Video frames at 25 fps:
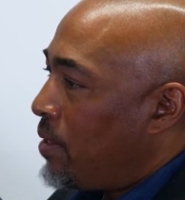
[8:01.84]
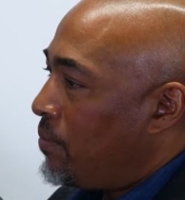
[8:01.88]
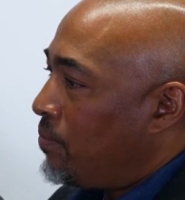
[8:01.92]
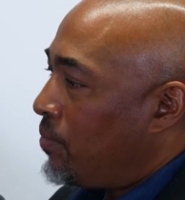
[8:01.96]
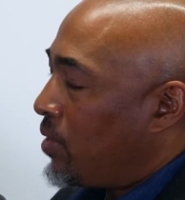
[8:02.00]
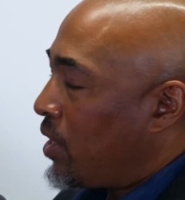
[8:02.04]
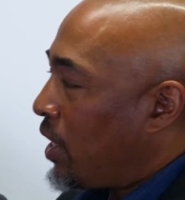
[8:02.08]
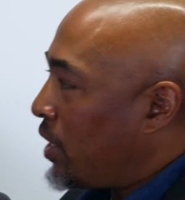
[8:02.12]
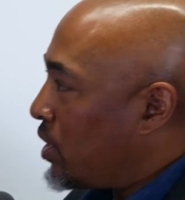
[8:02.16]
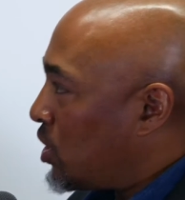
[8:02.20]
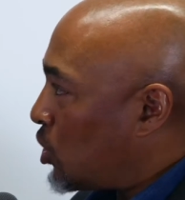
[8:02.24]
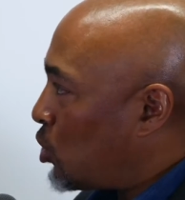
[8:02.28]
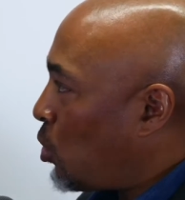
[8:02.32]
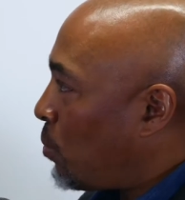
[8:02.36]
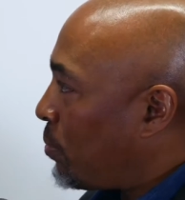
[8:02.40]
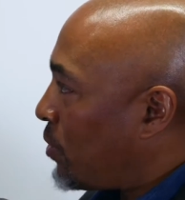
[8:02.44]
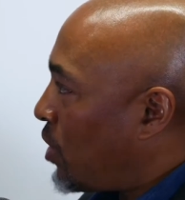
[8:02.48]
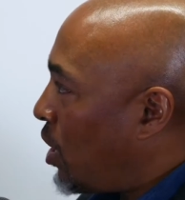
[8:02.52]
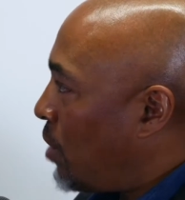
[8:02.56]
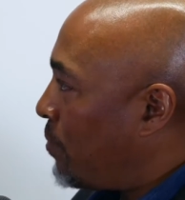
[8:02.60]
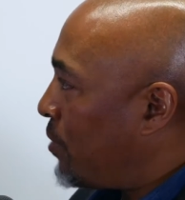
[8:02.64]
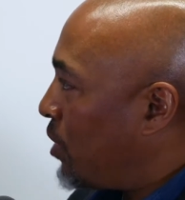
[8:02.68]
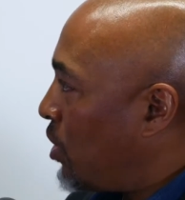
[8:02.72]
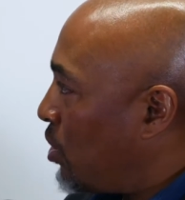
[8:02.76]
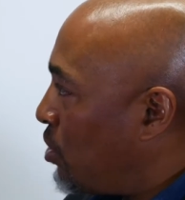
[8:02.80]
they stopped
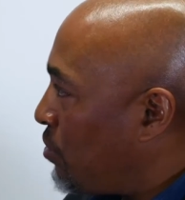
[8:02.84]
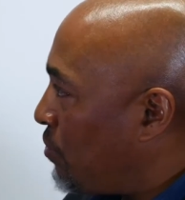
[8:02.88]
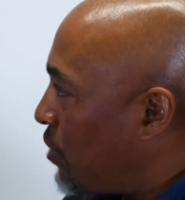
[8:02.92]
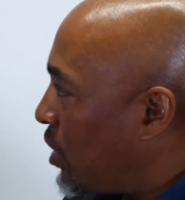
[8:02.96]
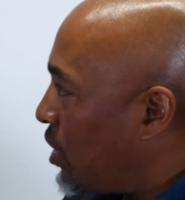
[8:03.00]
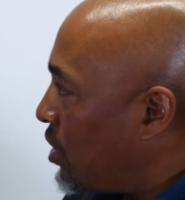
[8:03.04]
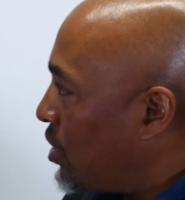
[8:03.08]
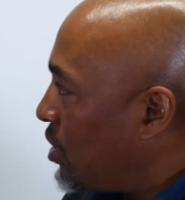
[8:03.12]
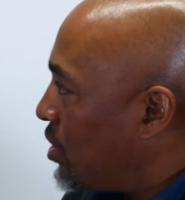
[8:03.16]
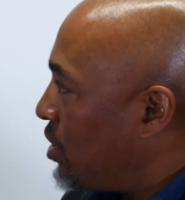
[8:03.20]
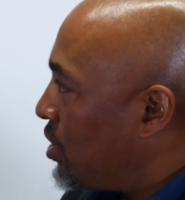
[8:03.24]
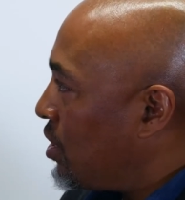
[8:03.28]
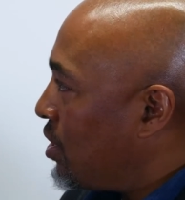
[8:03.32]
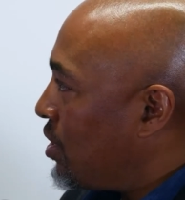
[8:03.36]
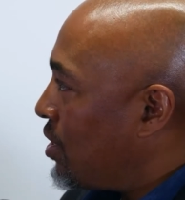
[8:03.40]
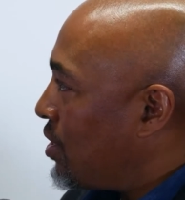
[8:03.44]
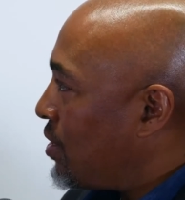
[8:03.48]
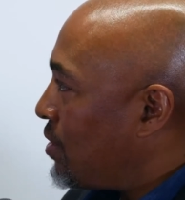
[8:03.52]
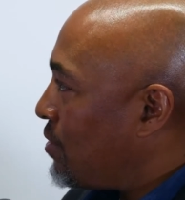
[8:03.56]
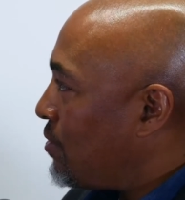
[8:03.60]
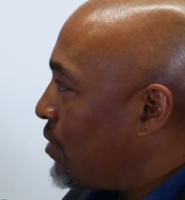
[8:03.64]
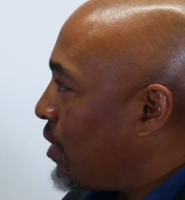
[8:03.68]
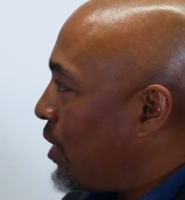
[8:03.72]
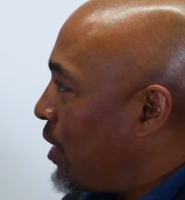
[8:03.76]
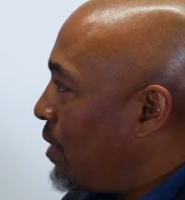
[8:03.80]
coming over,
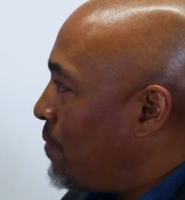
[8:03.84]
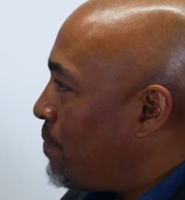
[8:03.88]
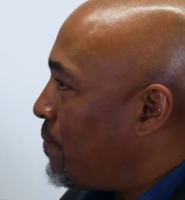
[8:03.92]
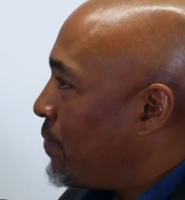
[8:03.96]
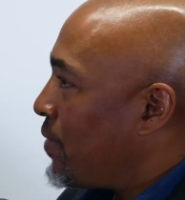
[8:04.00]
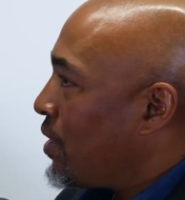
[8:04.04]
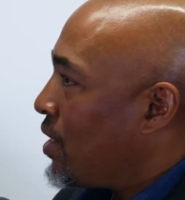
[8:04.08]
right?